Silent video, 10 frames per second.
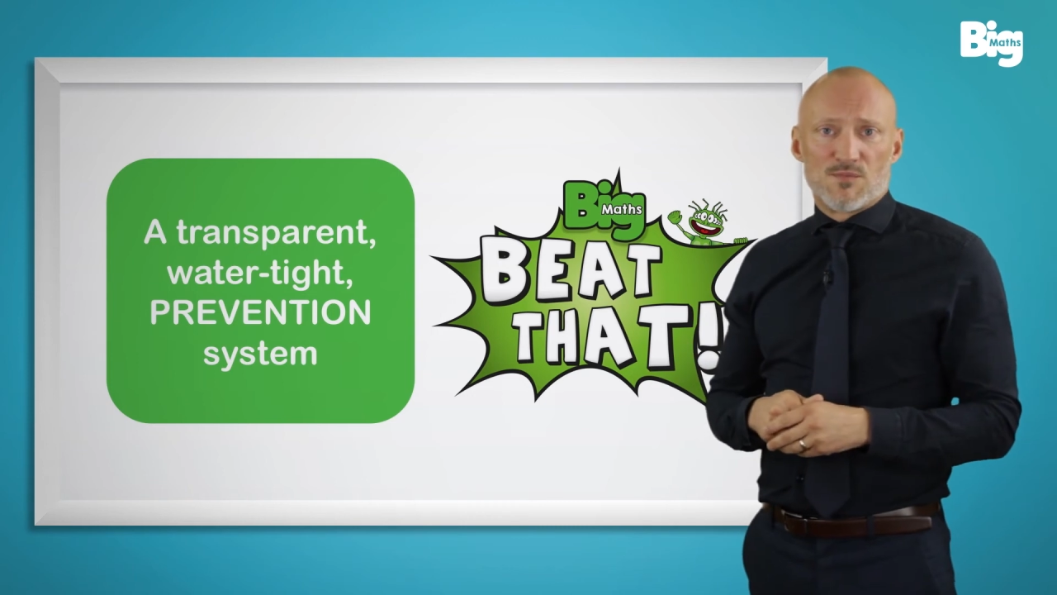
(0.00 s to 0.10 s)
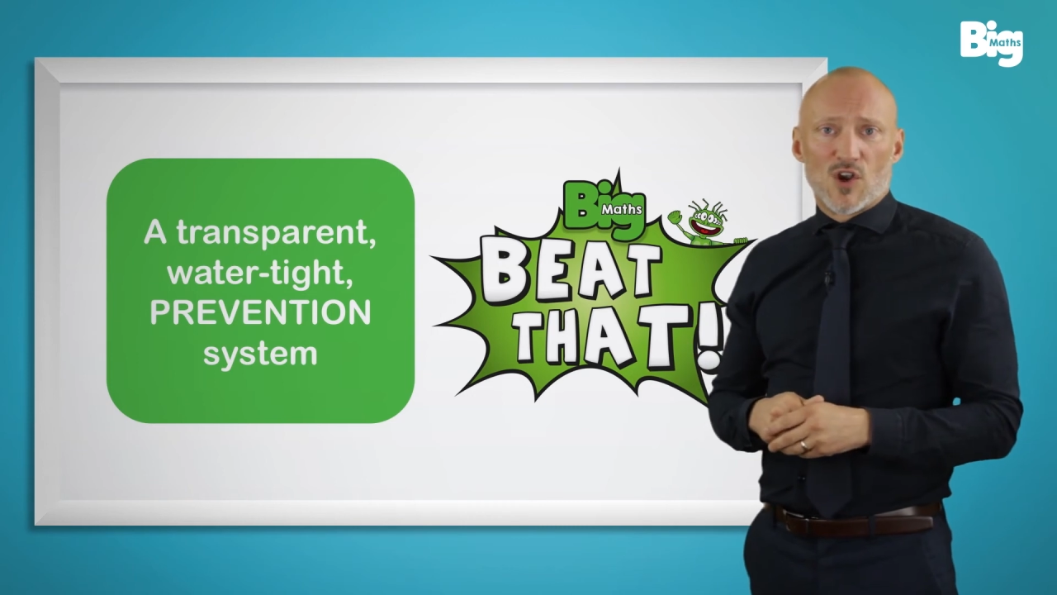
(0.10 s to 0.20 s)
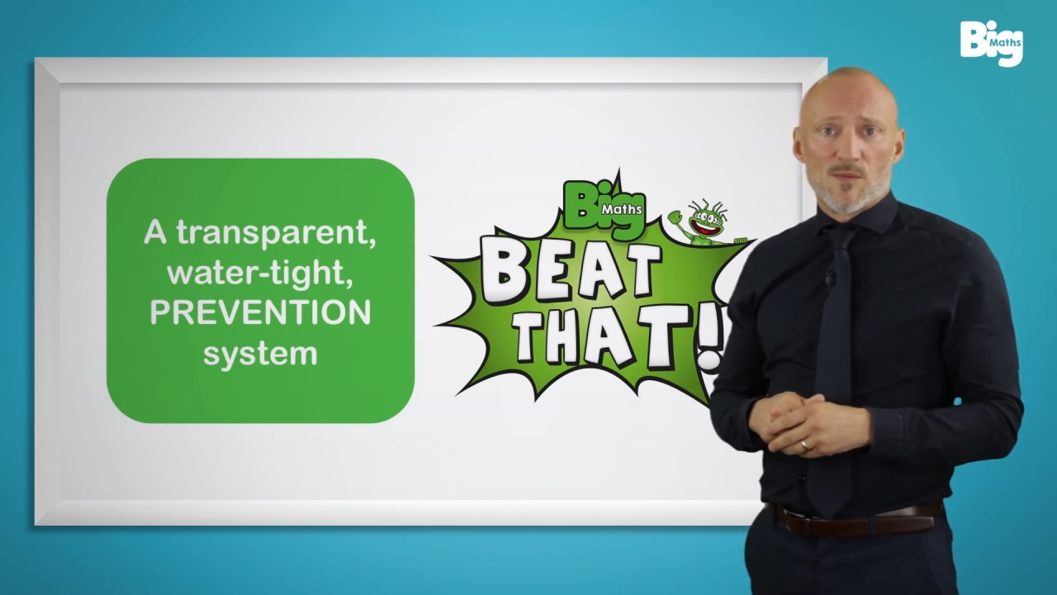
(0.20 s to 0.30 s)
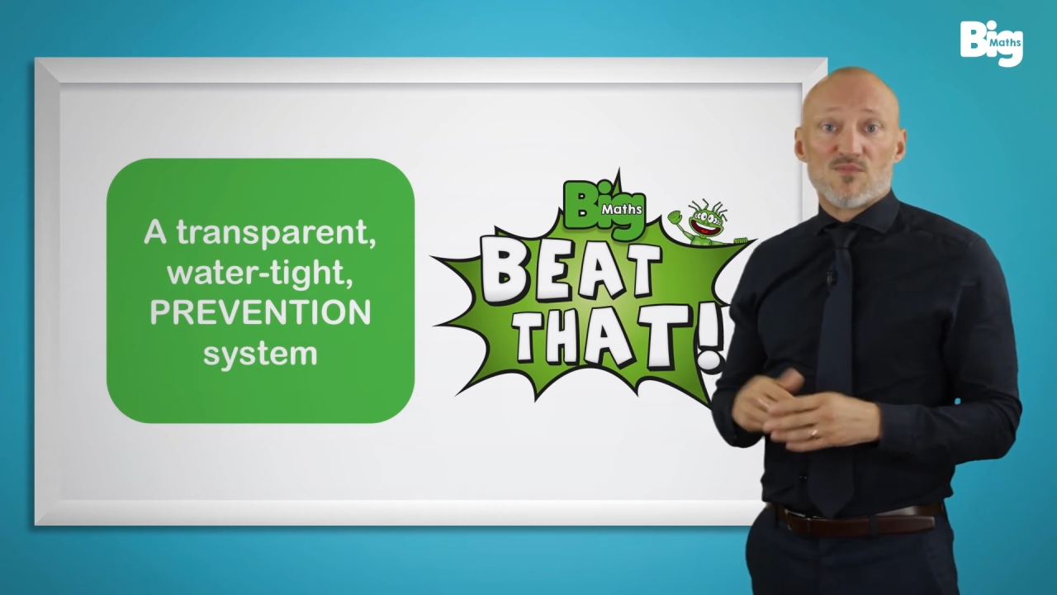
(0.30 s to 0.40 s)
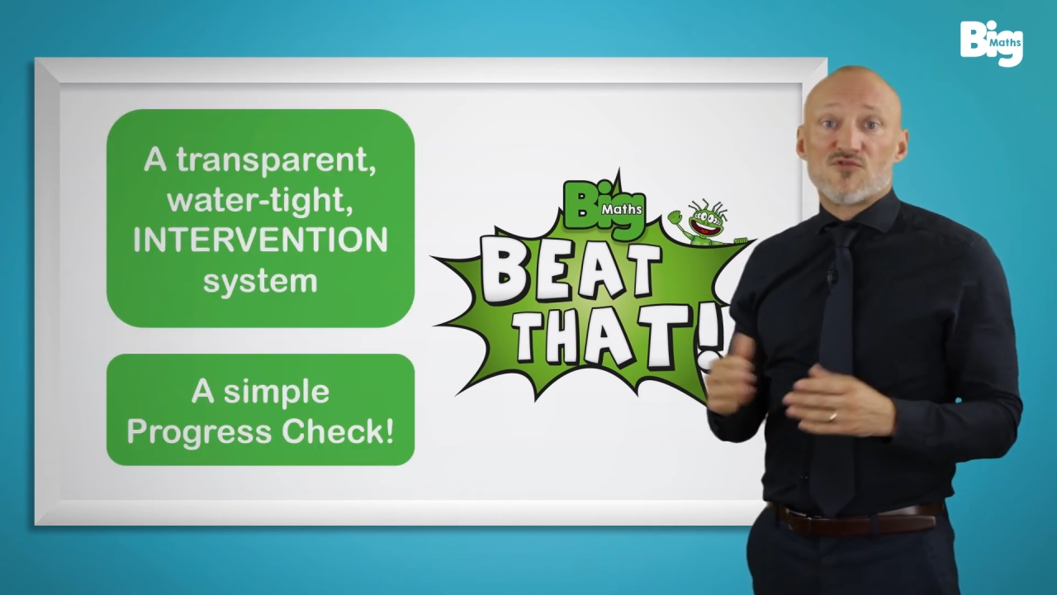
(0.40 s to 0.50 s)

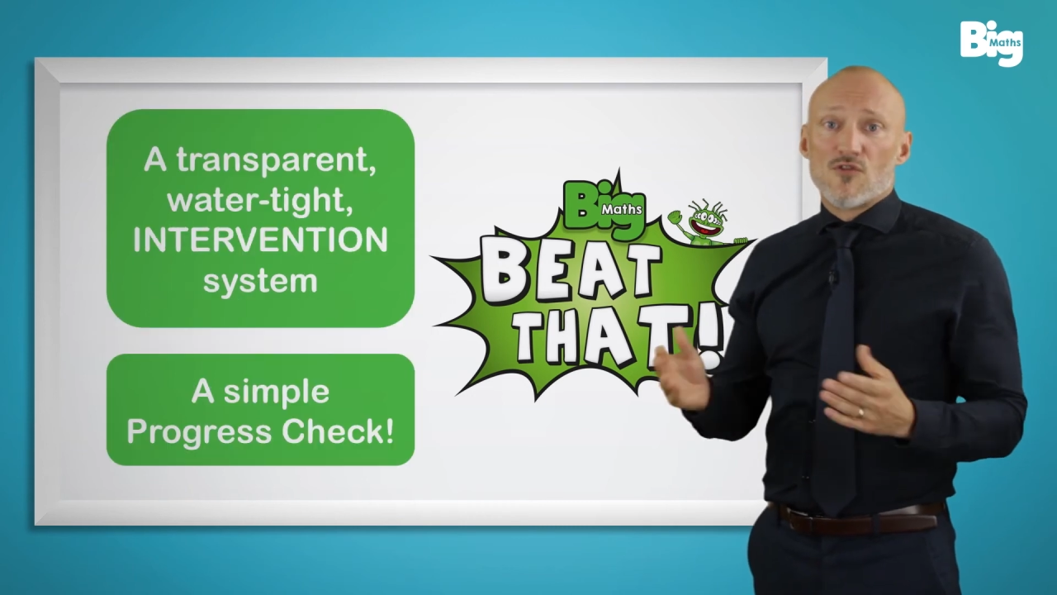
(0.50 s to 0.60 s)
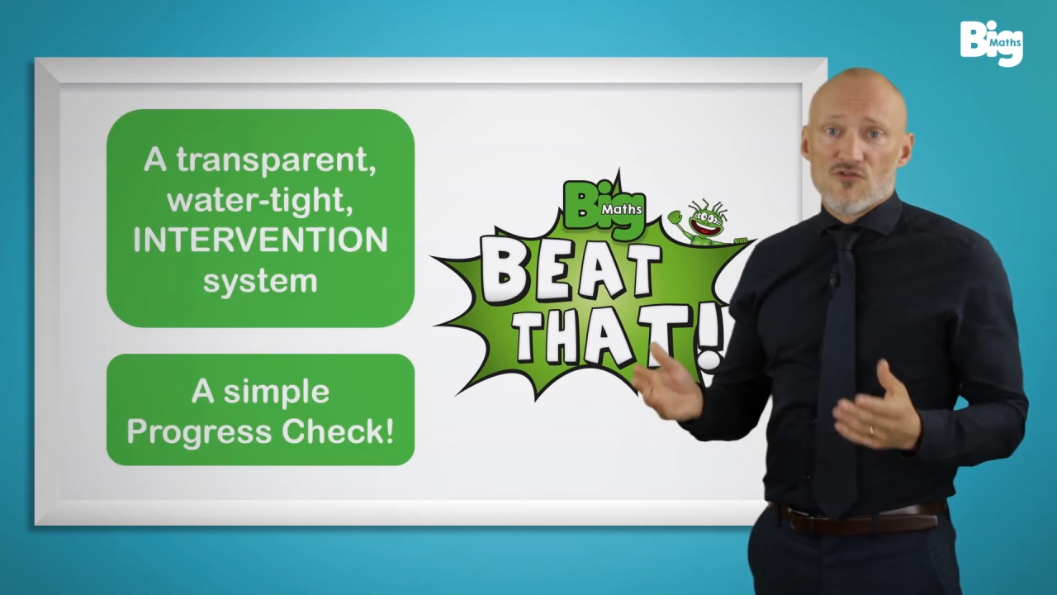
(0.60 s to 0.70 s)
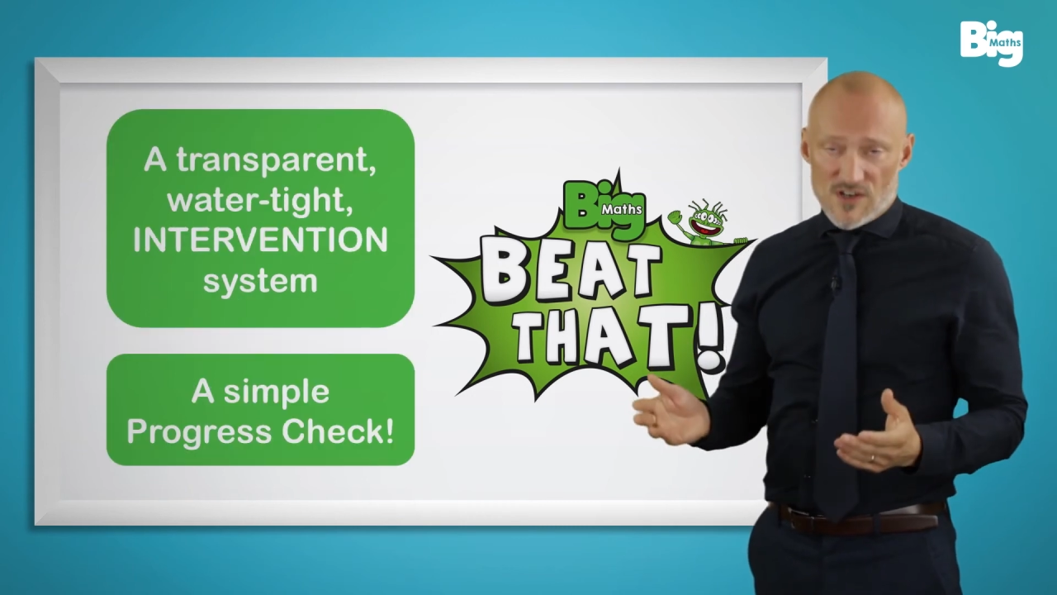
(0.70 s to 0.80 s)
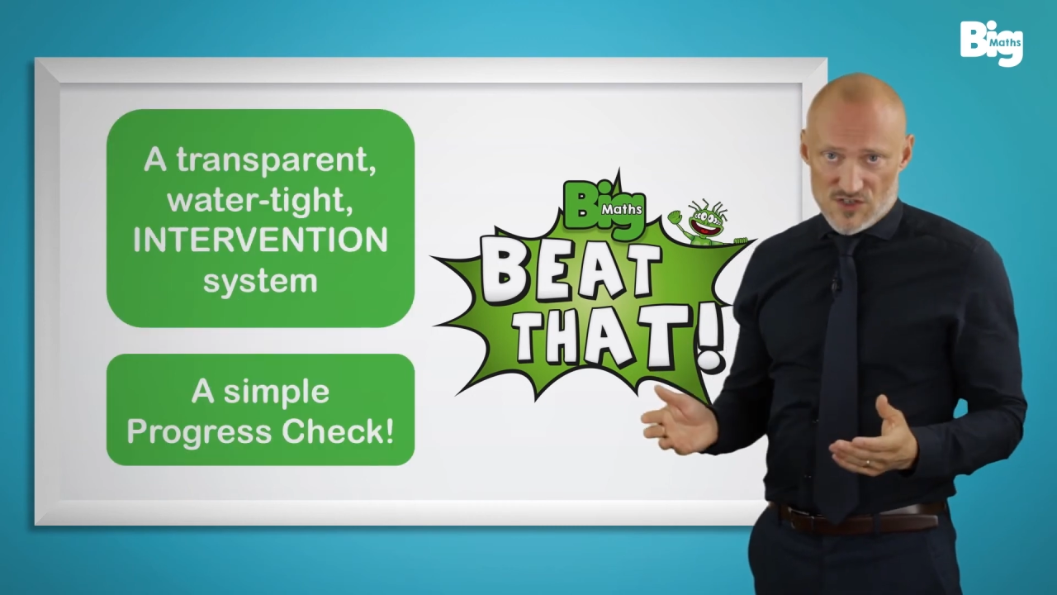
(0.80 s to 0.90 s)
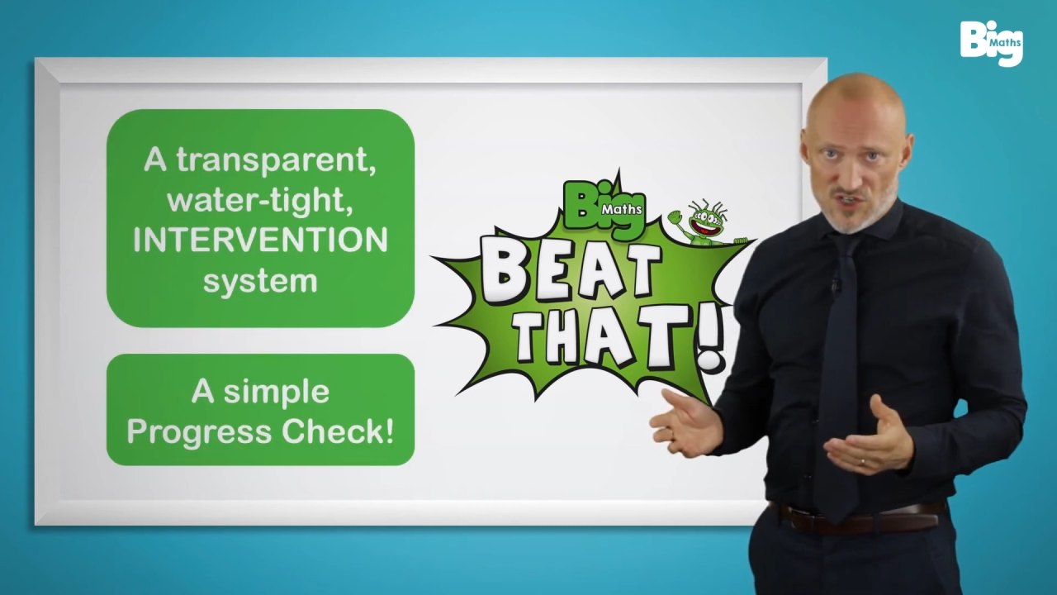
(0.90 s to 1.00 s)
become a
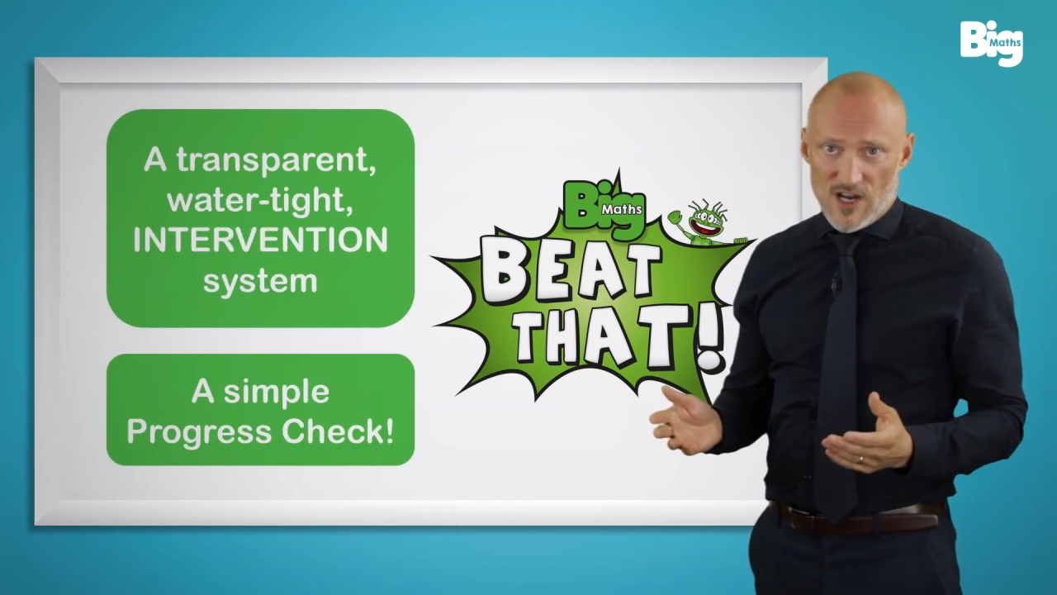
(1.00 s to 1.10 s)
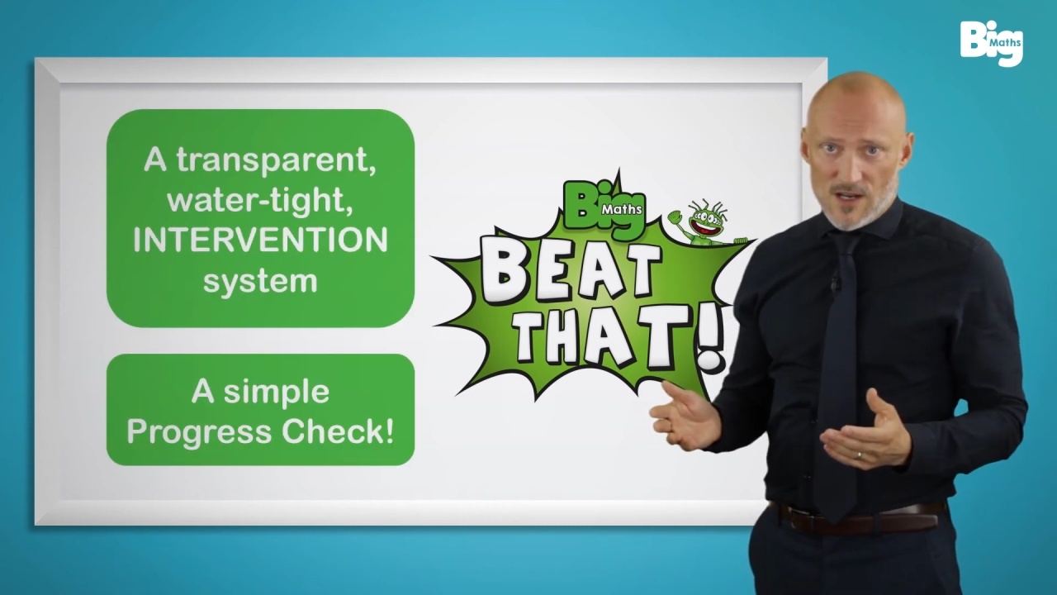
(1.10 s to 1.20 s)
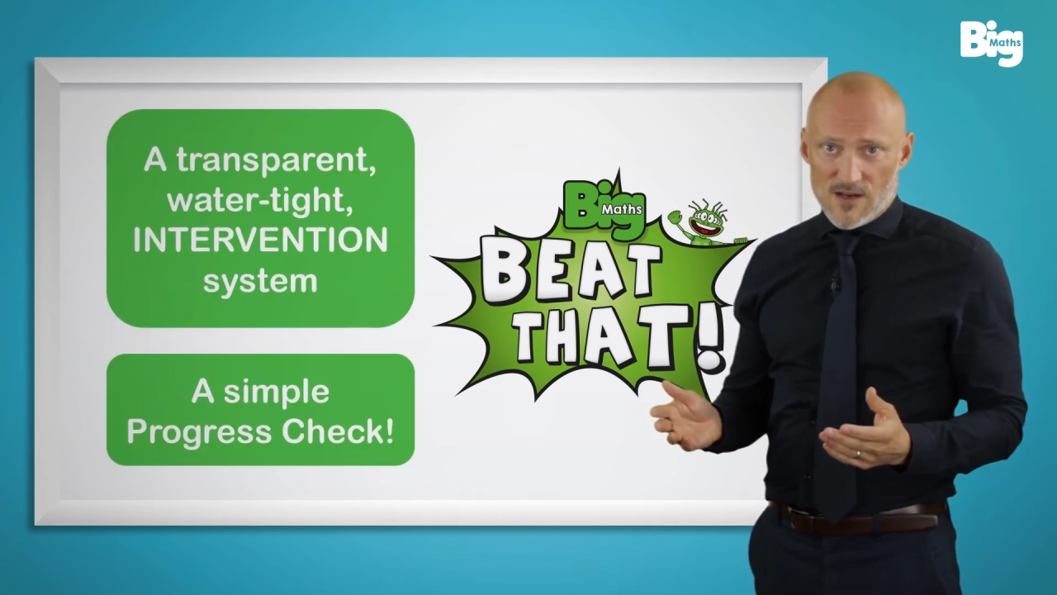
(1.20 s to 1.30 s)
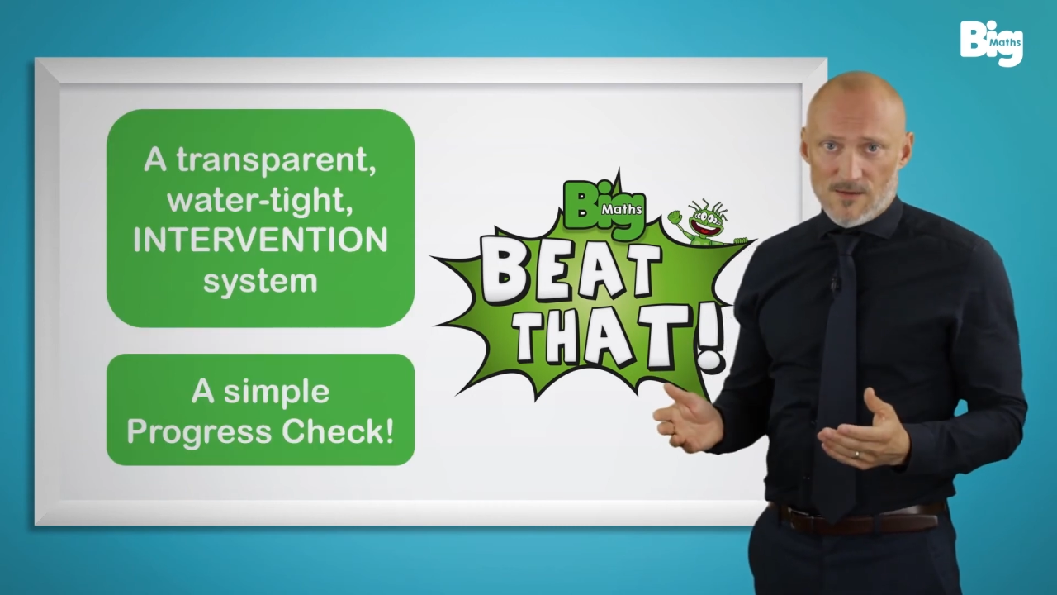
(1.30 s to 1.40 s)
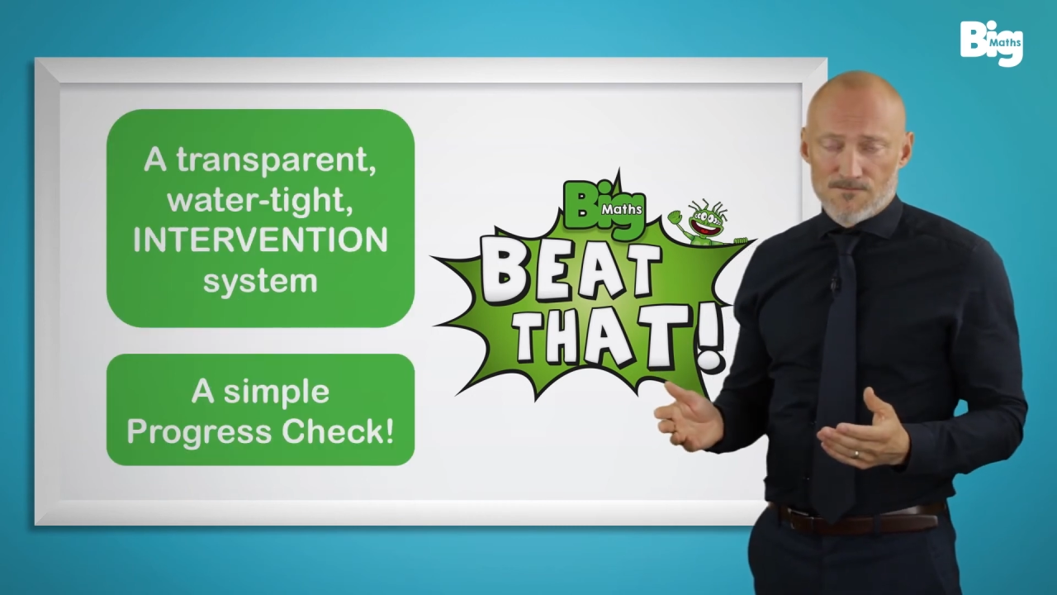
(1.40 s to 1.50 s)
progress
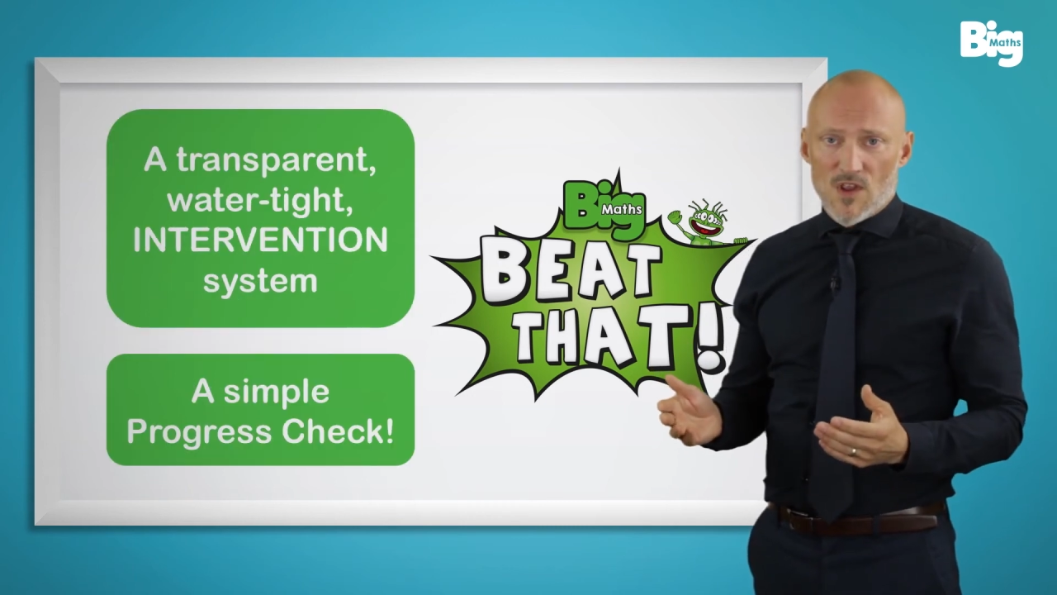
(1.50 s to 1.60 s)
check,